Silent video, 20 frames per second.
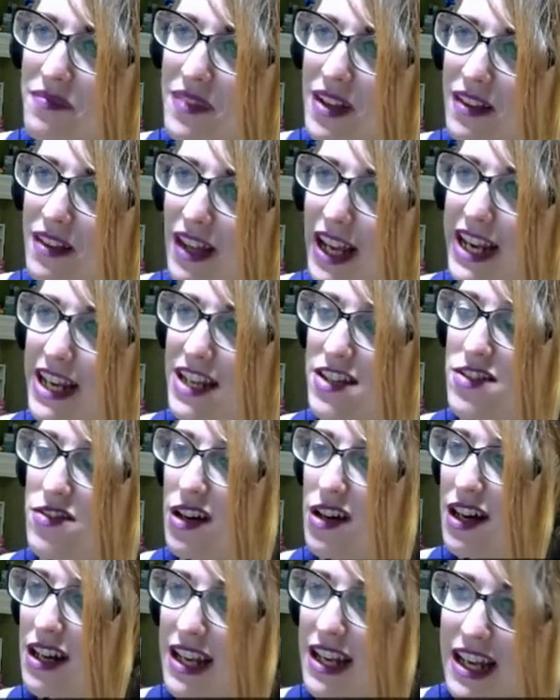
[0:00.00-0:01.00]

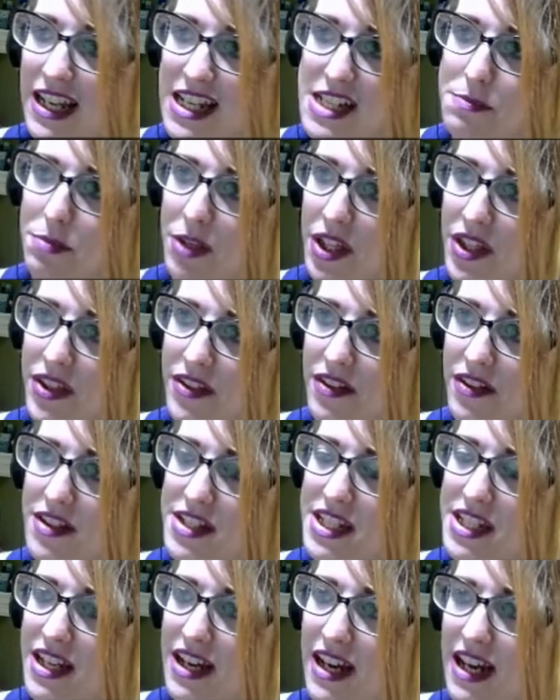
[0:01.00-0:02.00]
Lycanroc has
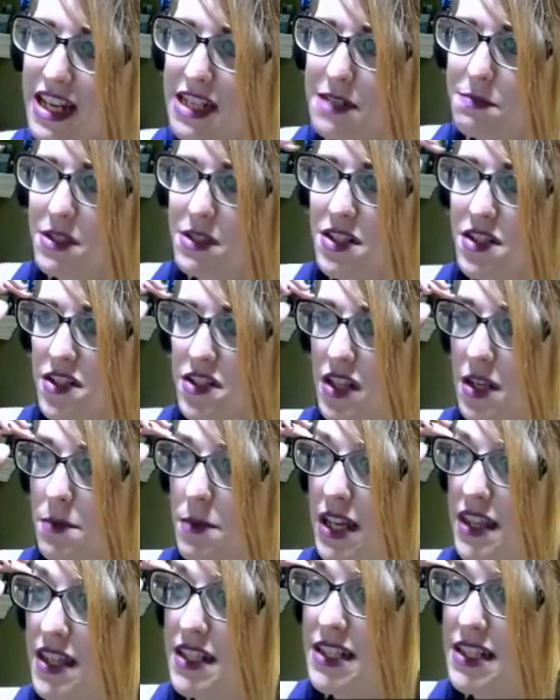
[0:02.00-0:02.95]
Bloodthirsty Eyes, but usually by the